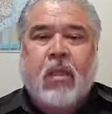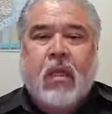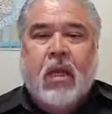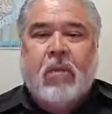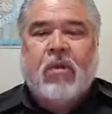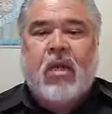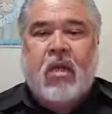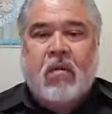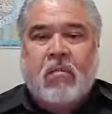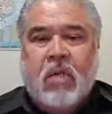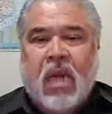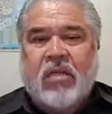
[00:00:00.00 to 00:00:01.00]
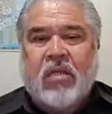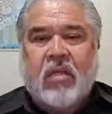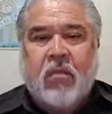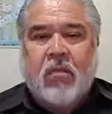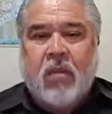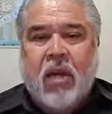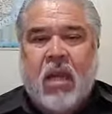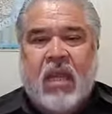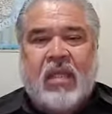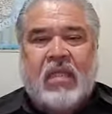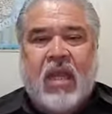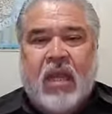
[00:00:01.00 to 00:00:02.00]
I mean, imagine a
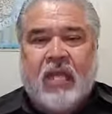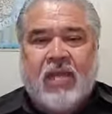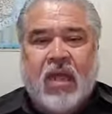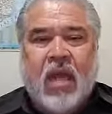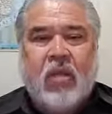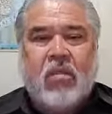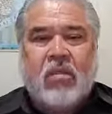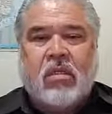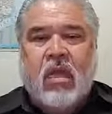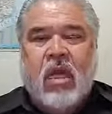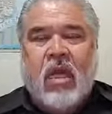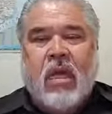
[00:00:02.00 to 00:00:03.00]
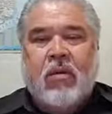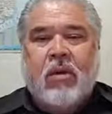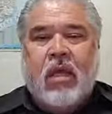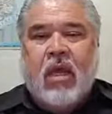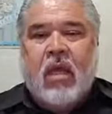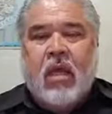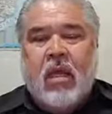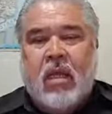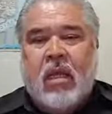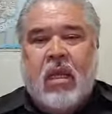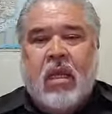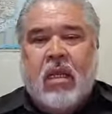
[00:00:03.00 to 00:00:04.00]
place like that, which eh, eh,
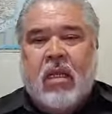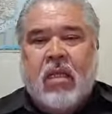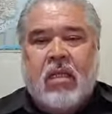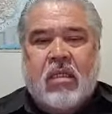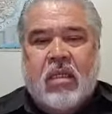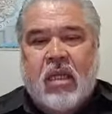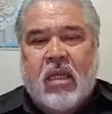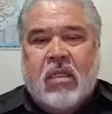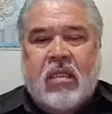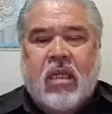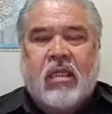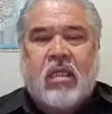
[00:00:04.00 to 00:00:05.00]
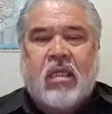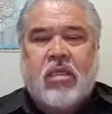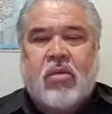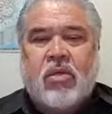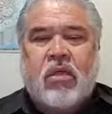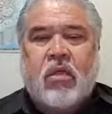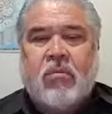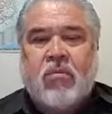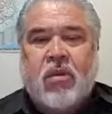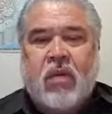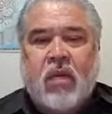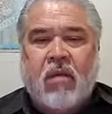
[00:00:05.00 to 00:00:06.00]
eh, and and it says that the streets are
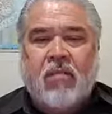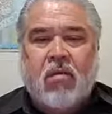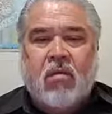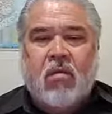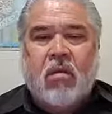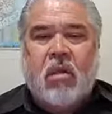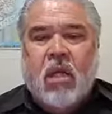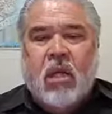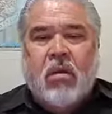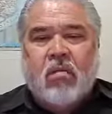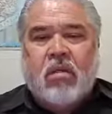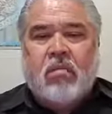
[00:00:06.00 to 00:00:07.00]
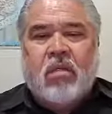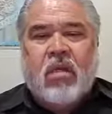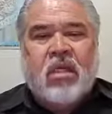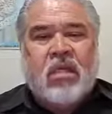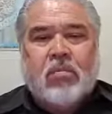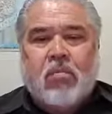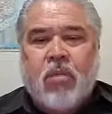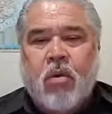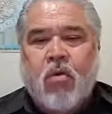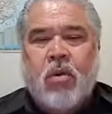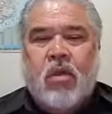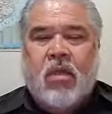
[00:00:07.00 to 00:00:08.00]
built of gold, which means it's
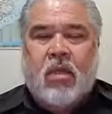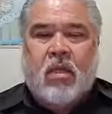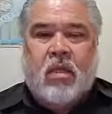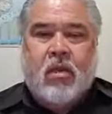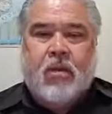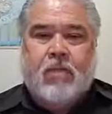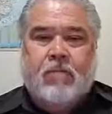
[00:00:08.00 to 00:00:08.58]
purity there.